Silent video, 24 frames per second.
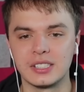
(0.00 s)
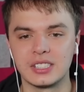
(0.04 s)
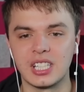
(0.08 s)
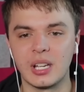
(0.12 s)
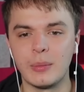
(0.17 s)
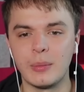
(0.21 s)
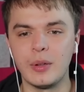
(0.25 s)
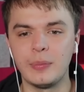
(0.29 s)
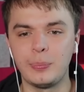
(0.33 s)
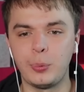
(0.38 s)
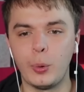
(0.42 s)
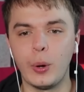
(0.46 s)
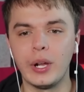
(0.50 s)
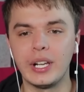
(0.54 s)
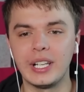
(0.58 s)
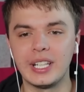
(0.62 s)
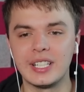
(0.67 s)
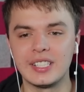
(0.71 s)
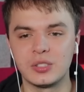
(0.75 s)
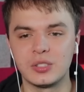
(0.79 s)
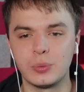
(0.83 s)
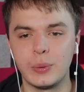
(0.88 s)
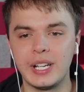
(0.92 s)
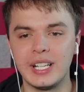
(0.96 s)
"Some have pointed
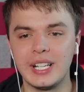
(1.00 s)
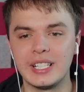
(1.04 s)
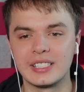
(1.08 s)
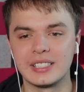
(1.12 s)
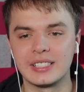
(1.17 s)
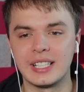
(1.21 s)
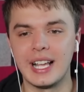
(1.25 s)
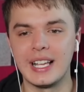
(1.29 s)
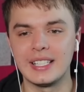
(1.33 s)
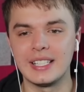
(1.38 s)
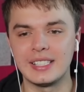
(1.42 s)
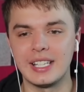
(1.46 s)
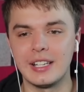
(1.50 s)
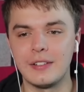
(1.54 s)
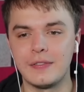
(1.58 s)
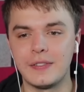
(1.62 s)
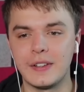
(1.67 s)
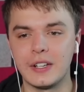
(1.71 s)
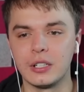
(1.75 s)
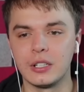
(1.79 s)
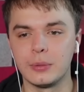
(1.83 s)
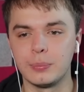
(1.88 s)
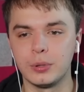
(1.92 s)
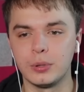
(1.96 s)
to Sweden's
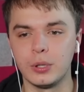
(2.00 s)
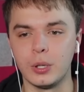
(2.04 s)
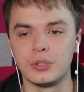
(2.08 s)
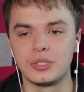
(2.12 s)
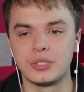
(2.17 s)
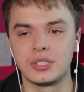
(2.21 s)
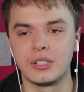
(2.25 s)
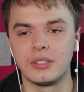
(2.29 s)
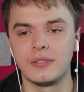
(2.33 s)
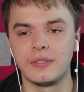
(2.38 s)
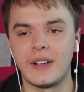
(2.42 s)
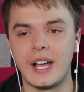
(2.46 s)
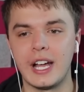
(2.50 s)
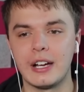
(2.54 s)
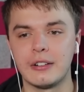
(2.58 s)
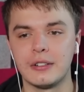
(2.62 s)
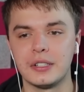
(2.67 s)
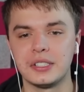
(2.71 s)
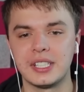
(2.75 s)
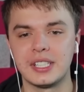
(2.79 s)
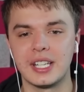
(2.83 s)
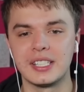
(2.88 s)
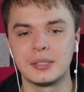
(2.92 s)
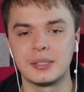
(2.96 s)
laissez-faire approach to the
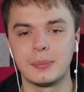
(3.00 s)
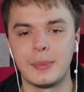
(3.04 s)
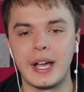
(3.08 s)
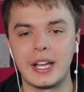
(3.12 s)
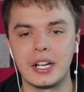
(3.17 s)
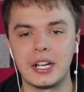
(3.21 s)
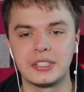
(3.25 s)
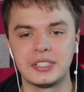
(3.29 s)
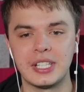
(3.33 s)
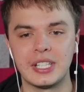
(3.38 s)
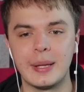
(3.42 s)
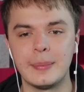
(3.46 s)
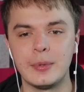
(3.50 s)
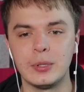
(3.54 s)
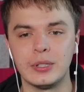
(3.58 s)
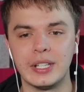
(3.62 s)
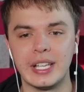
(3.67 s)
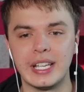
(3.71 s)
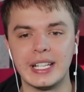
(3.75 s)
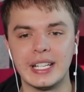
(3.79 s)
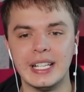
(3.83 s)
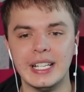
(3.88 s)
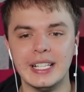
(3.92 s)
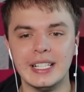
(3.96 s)
virus as a model to
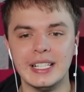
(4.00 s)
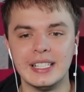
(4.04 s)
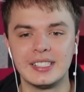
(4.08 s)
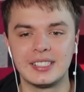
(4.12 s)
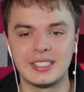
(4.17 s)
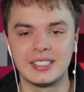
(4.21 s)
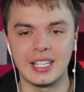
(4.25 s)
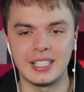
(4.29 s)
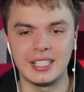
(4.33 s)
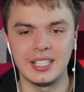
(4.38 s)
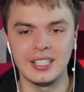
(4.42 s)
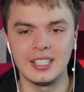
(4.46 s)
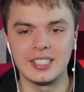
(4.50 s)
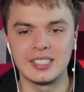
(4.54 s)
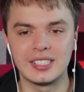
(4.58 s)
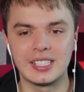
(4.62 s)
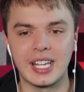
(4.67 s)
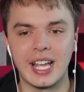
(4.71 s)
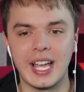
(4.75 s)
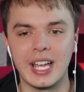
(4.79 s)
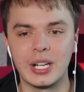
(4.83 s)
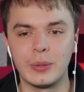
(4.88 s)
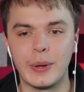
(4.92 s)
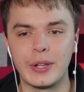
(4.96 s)
emulate. Set to the
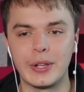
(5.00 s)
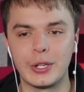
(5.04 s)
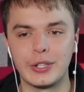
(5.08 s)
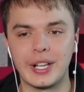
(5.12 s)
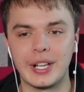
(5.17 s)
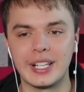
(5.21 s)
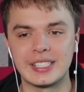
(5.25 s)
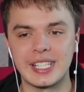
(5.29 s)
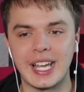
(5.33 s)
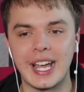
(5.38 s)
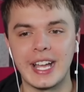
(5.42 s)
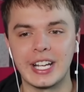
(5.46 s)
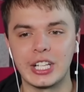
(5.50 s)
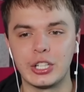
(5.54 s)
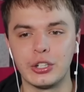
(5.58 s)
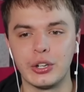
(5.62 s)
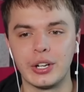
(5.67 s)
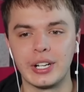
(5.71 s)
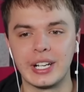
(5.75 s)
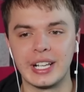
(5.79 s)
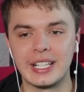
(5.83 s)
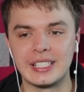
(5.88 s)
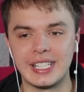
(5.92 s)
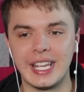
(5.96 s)
side whether that's
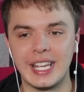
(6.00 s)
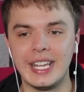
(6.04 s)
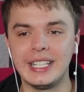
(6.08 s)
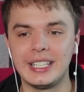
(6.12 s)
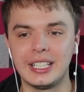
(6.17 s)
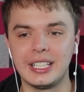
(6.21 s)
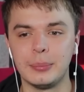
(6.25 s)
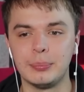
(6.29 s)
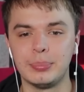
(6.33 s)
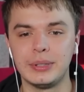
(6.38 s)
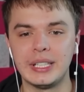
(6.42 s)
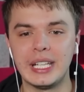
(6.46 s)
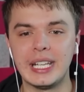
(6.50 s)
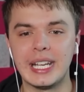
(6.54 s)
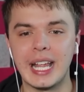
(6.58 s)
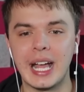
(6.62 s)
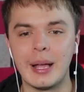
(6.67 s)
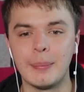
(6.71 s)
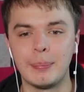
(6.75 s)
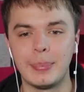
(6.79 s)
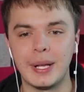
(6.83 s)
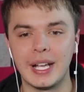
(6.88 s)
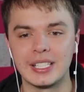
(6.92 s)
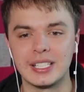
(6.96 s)
accurate, it's incomplete
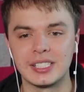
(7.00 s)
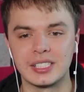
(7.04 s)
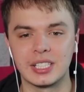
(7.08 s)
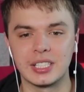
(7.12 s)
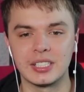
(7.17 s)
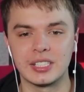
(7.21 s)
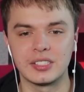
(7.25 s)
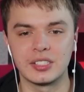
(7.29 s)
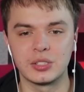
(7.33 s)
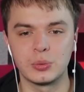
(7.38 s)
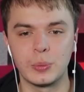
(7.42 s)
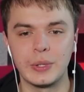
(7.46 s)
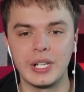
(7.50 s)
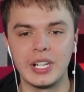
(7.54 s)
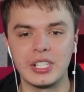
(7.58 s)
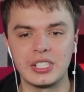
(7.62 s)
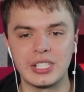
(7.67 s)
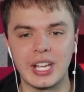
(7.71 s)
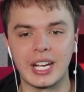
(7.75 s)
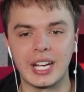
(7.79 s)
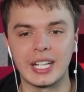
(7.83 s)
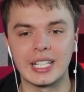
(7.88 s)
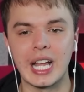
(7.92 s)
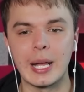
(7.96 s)
at best.
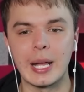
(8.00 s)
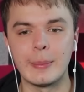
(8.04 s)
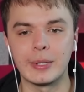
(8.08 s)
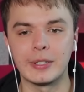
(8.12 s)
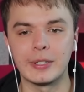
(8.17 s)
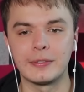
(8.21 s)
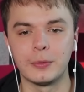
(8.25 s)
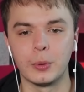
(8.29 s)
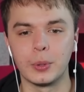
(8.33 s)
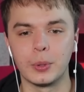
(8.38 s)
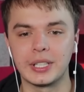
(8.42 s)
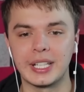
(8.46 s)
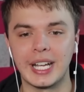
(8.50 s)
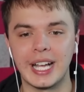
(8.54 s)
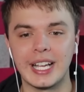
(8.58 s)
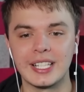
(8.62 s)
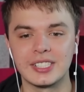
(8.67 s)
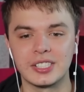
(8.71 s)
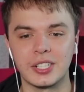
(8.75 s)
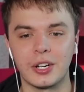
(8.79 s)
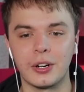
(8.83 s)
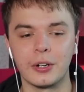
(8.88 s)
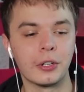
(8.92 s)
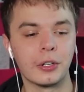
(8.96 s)
Swedish economic
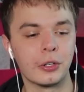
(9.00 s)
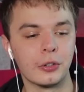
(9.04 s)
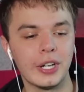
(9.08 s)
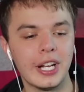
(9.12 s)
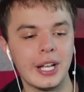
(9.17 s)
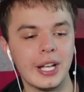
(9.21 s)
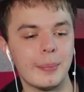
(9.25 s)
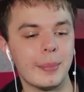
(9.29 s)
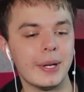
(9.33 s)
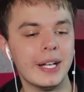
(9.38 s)
forecasts are grim."